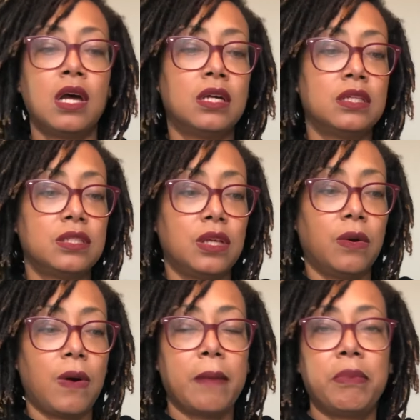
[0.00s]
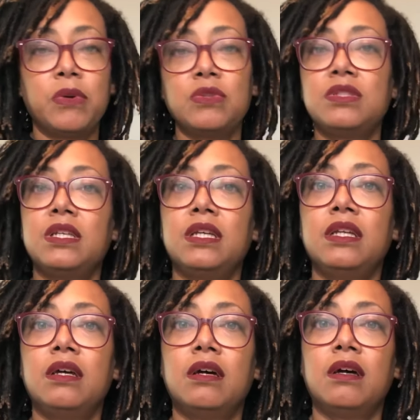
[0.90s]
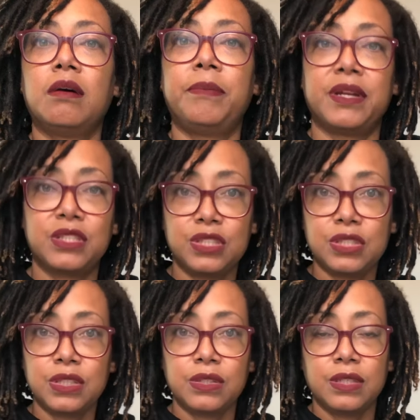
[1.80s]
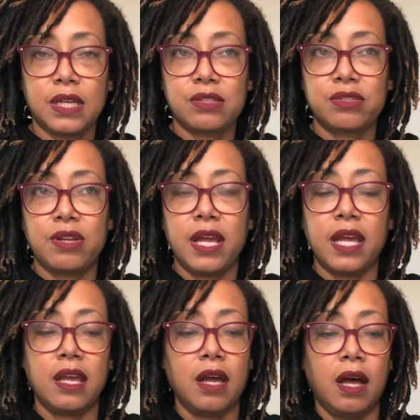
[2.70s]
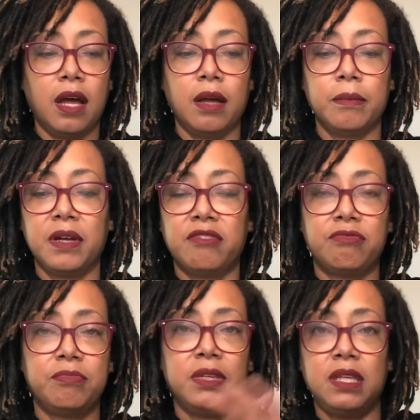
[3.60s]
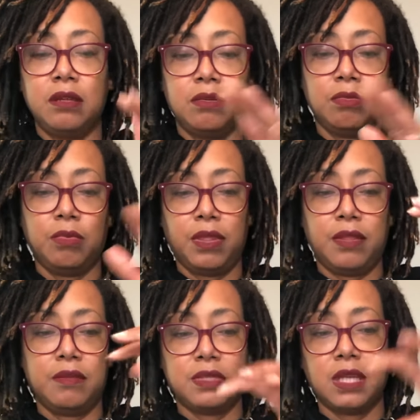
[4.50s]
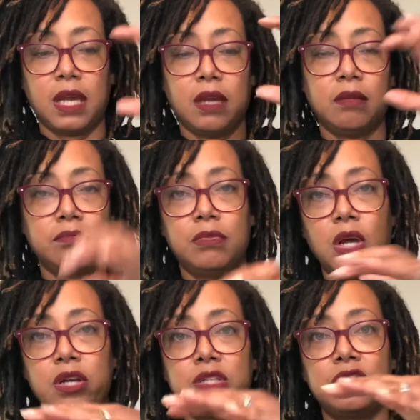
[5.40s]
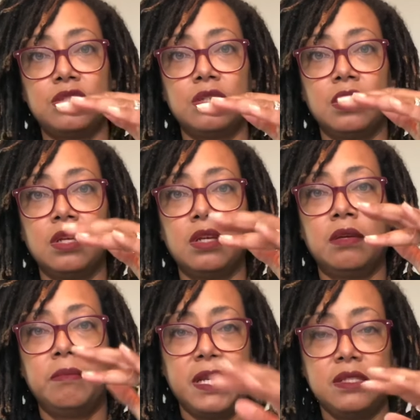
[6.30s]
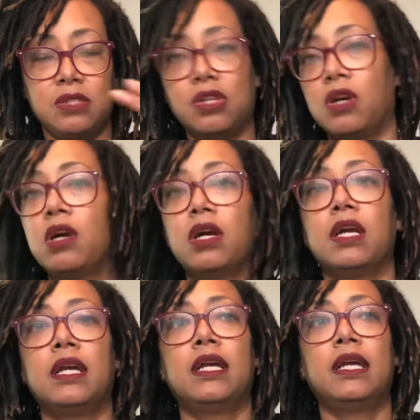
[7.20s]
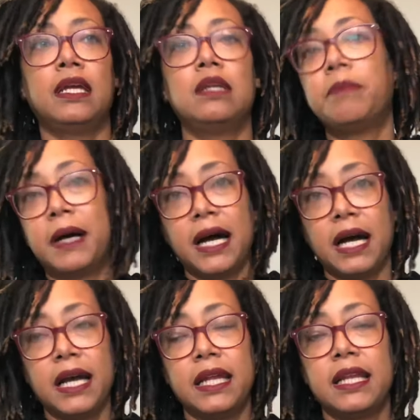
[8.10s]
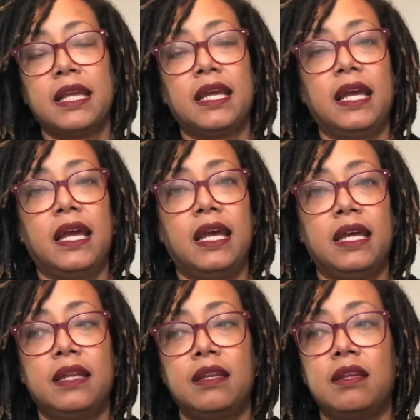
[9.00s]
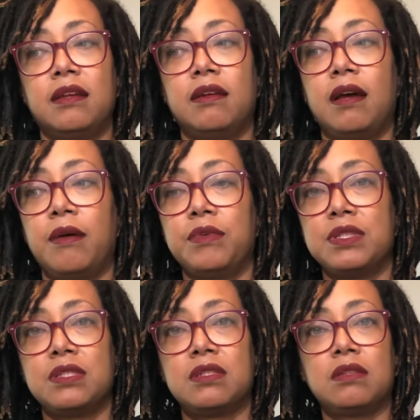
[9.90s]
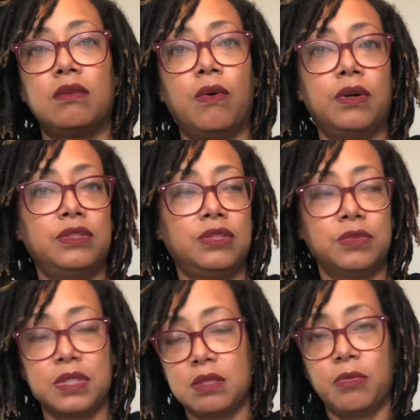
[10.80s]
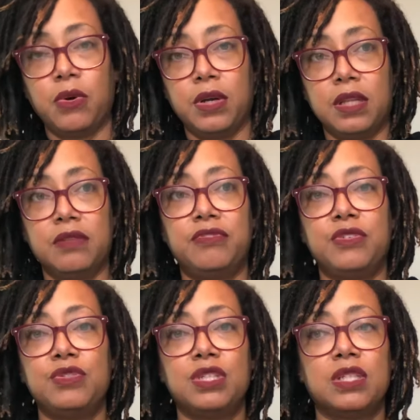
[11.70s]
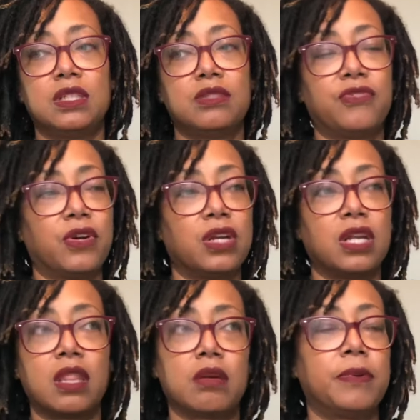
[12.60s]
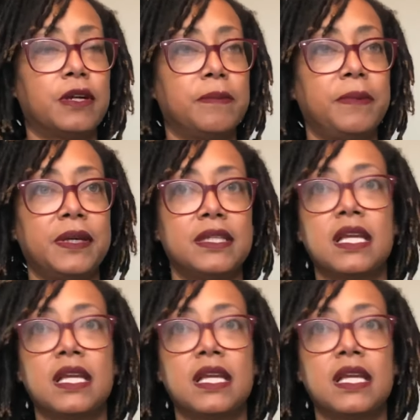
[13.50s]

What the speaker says: So I posted a picture yesterday of me with it was like a large mason jar in a pot, and I was doing some oil infusions for another purpose,